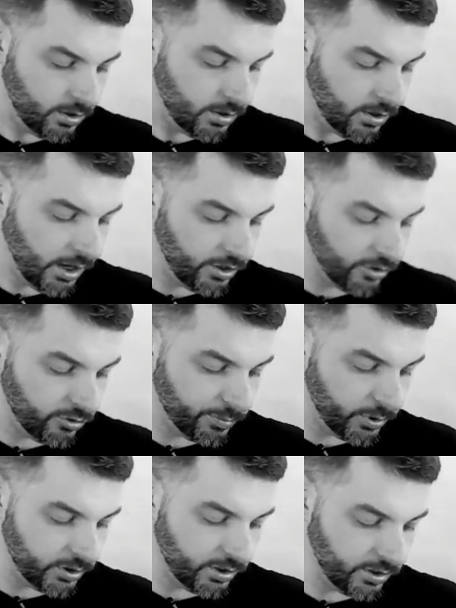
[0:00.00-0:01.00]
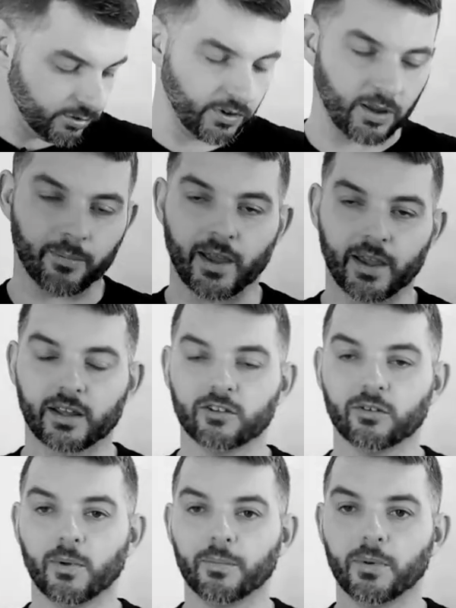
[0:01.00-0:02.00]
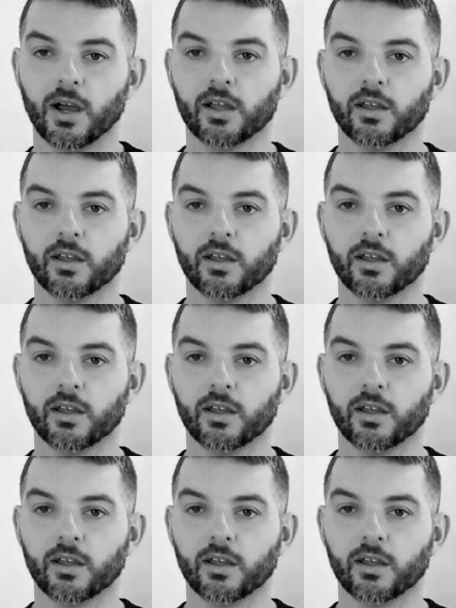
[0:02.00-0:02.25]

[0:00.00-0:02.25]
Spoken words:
I just put this right back into my pocket.